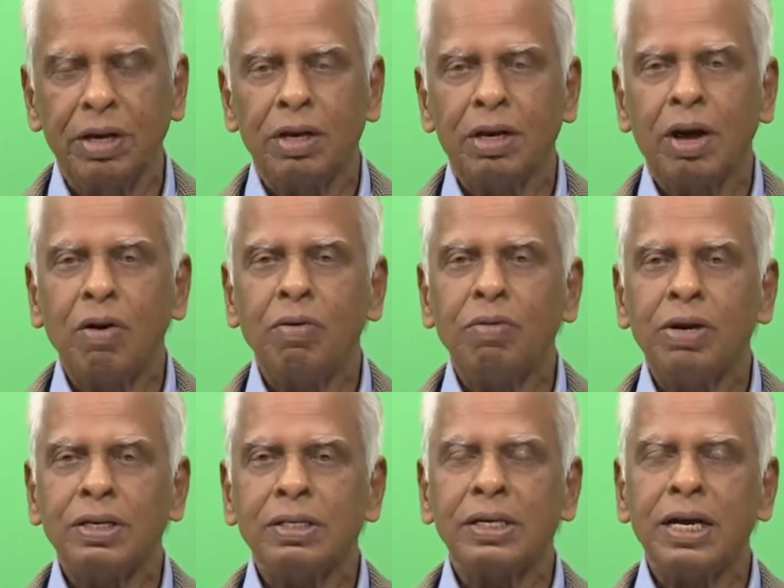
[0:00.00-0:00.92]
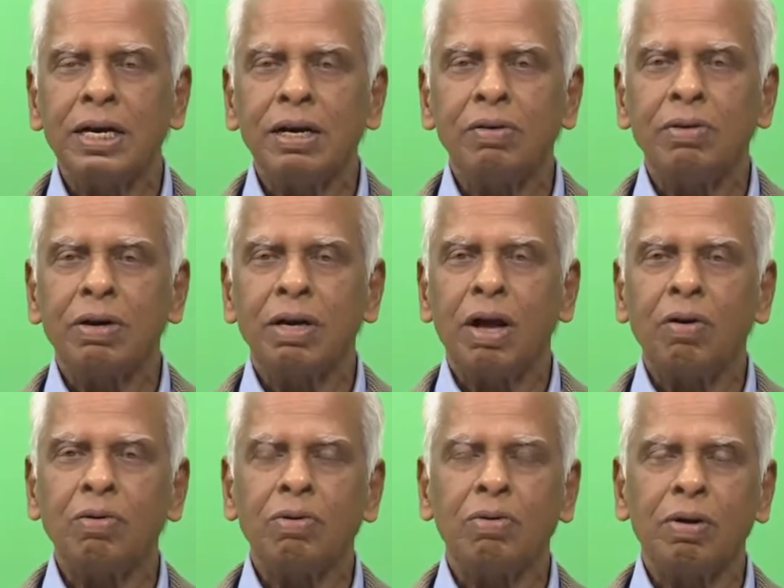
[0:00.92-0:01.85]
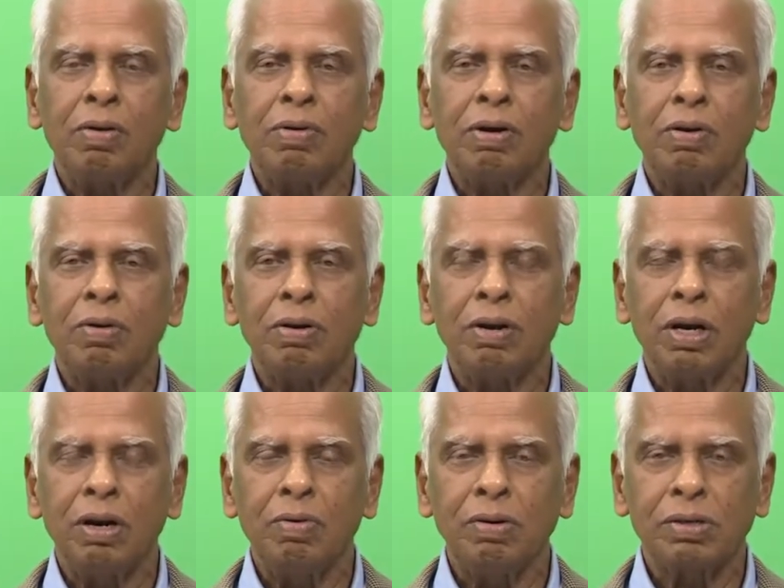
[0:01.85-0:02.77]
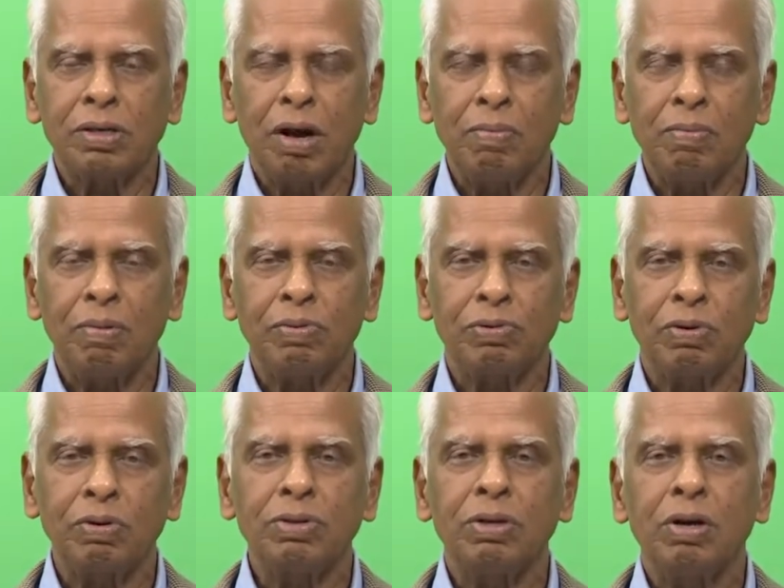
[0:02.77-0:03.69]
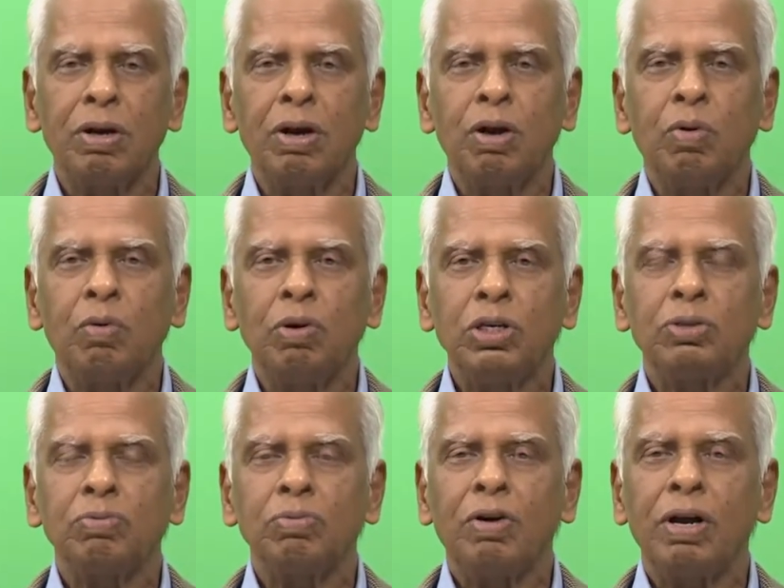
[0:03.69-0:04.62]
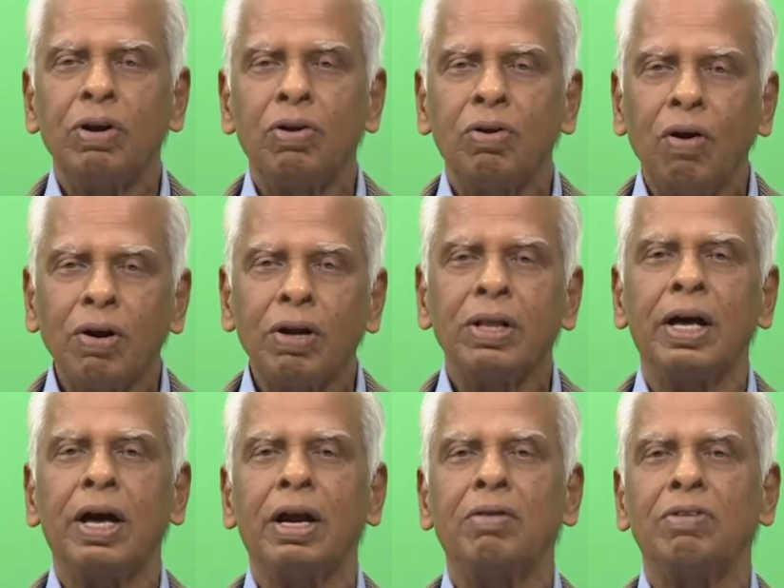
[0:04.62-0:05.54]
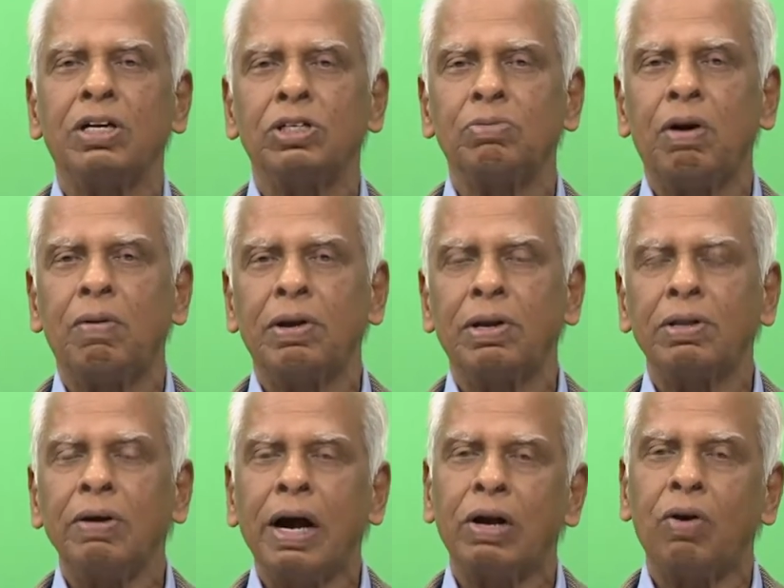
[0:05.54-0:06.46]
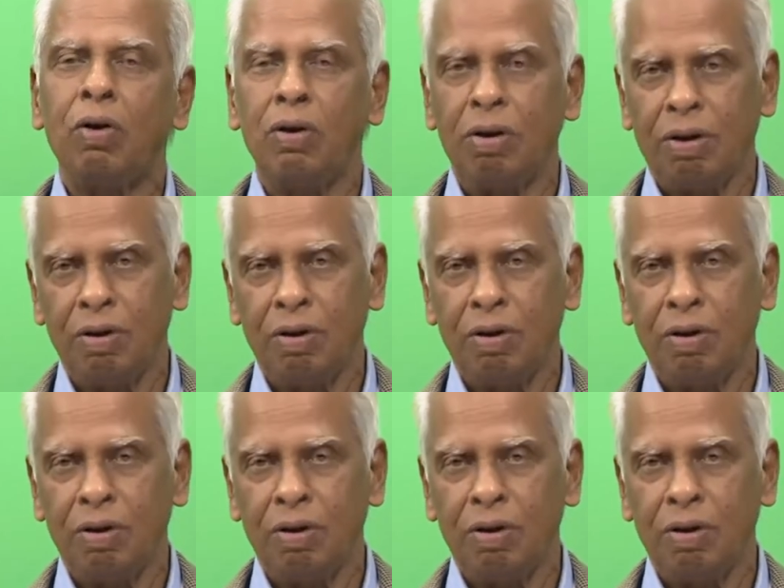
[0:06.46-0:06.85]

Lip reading: Today we are dealing with some episodes which were not there in Vyasa Mahabharata at all.